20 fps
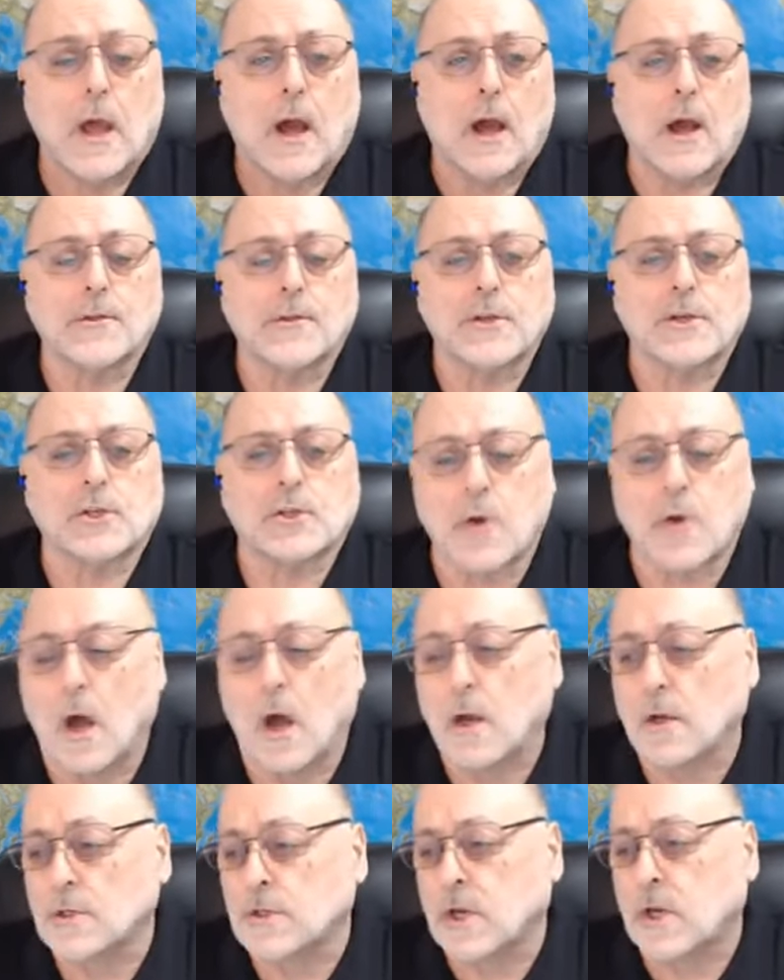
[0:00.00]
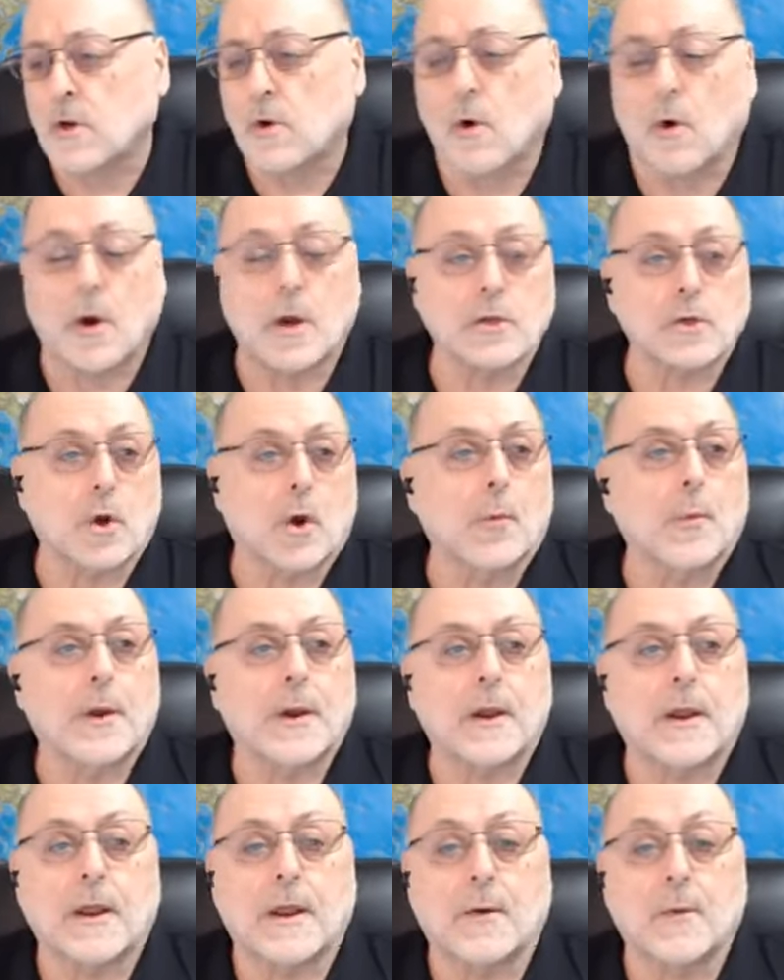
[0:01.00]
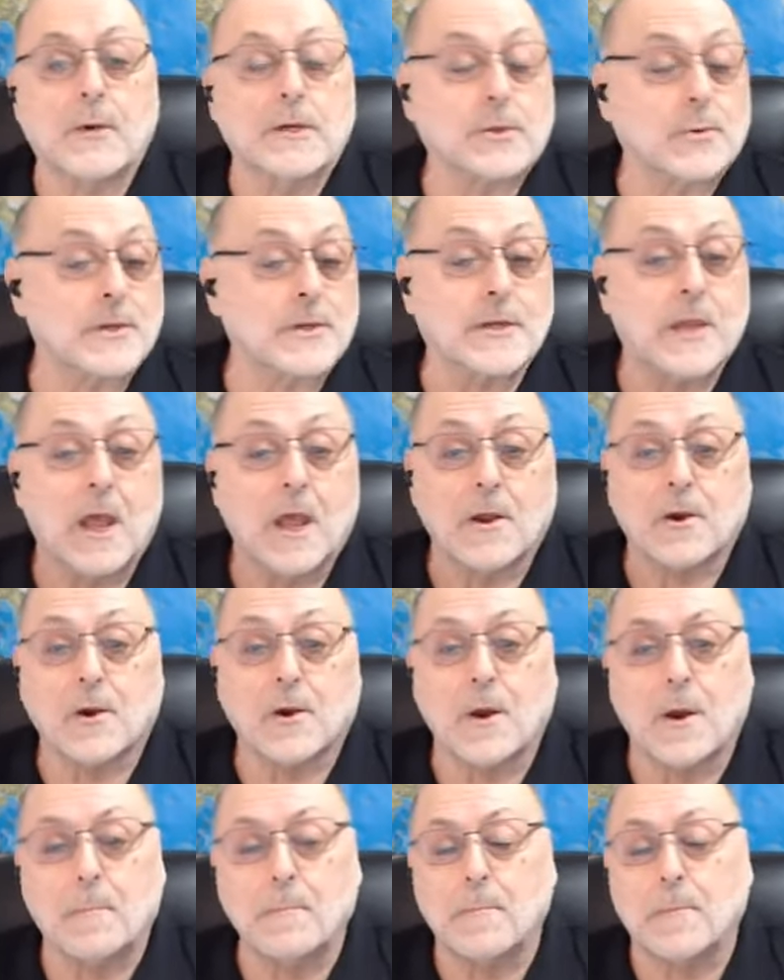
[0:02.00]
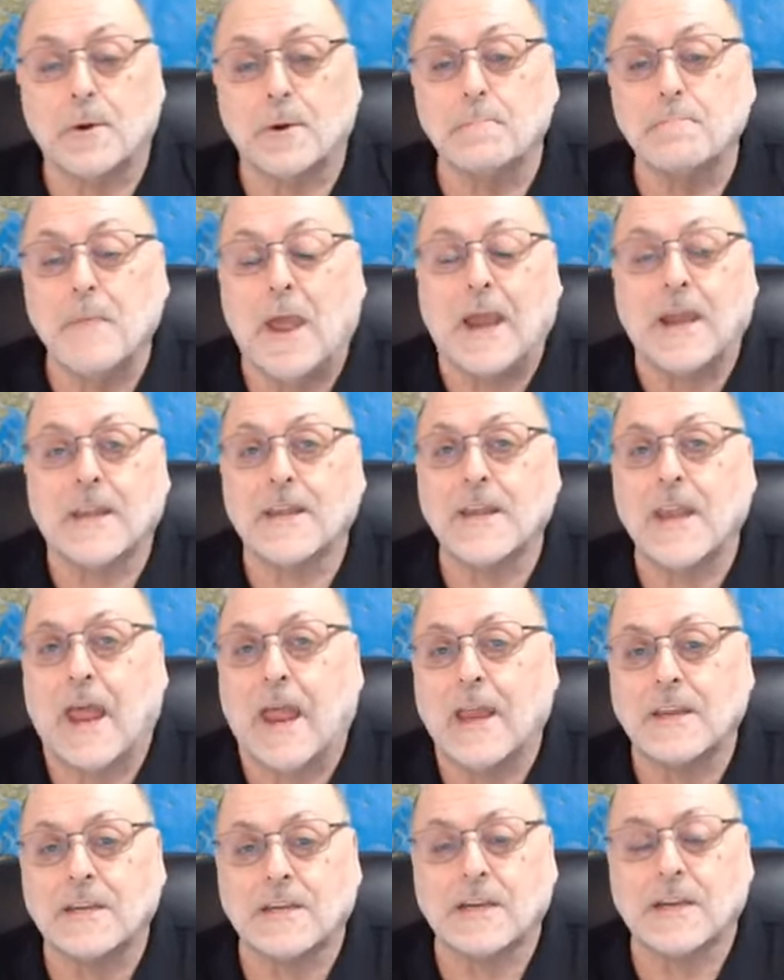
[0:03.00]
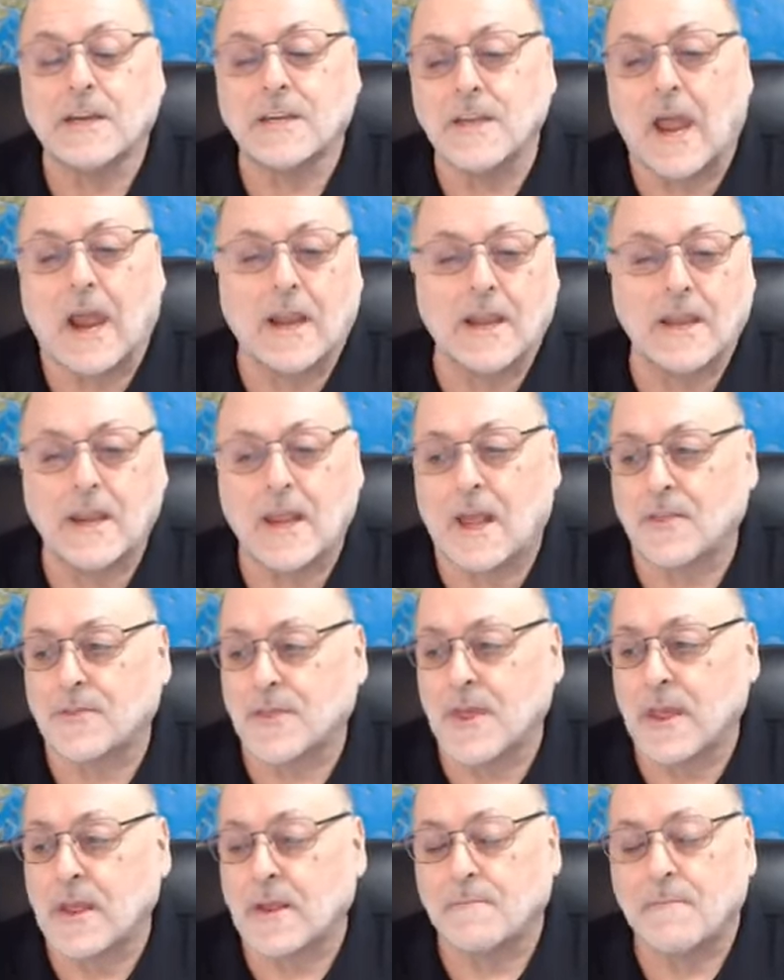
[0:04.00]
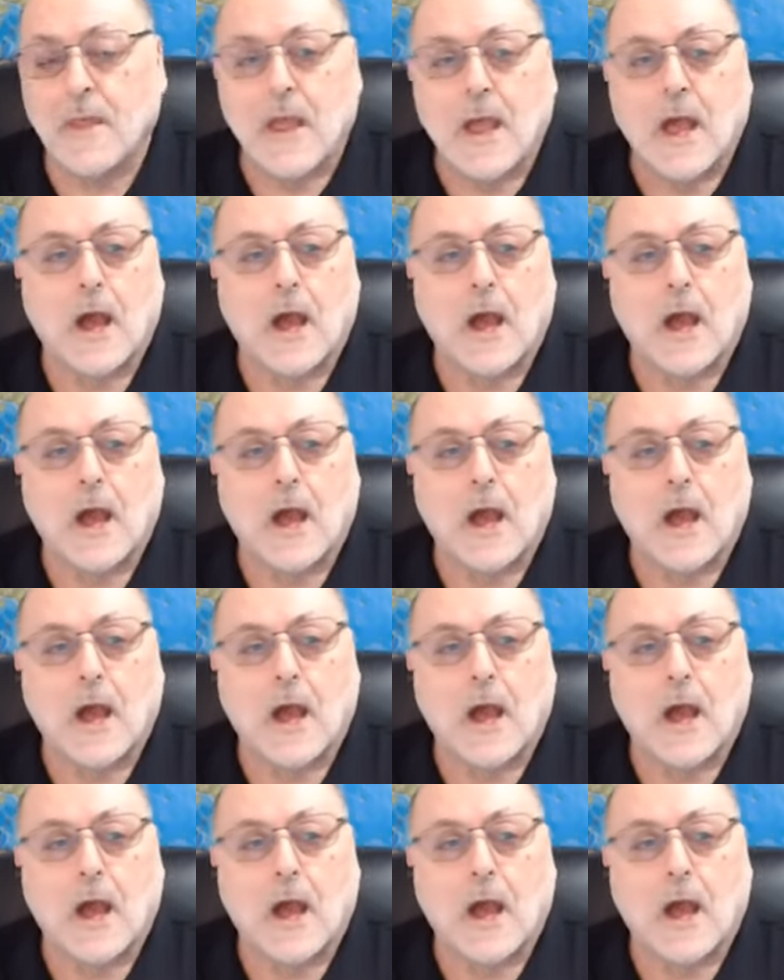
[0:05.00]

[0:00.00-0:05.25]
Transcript: uh, the Strong's Concordance, or we, uh, which was uh, made in 1890, I think.